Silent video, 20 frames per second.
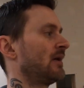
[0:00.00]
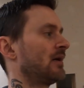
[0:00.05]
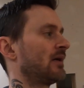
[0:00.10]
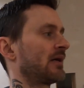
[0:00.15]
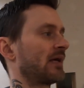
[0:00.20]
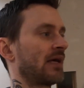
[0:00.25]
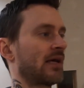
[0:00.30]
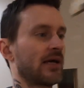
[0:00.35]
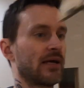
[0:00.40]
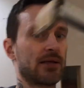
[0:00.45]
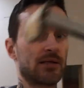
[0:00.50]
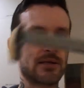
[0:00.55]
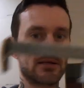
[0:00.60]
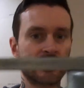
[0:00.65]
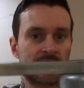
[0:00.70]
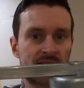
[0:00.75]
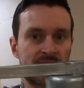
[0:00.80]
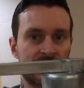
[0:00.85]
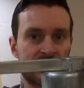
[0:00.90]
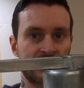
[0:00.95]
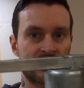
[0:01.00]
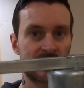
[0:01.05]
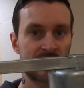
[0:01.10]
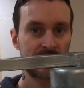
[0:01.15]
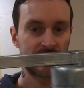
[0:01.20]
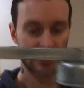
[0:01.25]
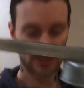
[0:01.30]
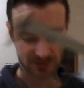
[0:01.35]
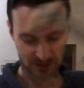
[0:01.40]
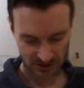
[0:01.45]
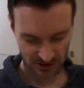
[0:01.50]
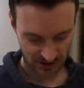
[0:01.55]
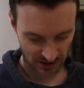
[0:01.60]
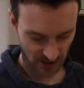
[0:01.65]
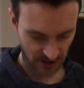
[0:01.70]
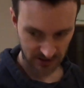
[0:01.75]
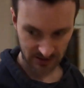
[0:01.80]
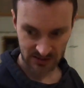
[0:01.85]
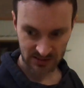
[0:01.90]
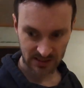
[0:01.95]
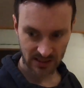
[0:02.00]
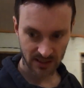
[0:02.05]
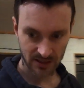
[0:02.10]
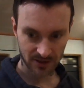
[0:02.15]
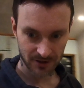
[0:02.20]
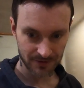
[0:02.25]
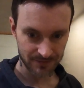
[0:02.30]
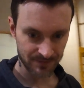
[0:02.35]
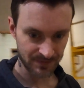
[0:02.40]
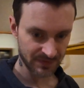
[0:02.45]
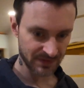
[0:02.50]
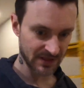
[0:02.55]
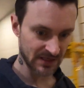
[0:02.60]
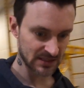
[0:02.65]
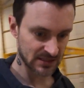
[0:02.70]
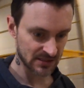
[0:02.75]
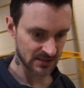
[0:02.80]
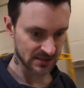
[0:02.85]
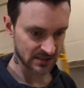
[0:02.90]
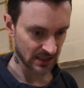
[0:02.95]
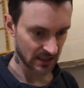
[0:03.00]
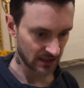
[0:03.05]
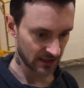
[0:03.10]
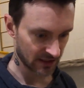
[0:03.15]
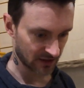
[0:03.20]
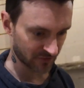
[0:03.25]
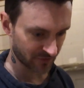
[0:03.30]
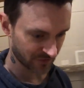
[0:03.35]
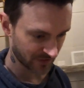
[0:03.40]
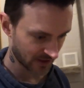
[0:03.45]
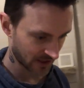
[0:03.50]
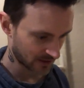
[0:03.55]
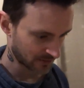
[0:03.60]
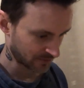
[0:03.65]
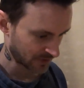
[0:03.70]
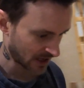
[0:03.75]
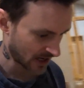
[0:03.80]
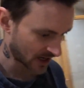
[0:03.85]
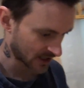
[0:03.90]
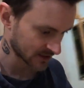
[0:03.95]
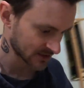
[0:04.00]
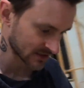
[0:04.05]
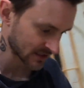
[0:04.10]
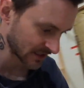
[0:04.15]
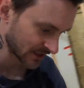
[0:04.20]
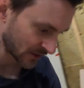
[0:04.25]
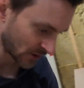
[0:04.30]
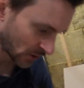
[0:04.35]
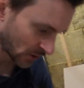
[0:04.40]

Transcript: Again, 16 inches on center. This ceiling fan box can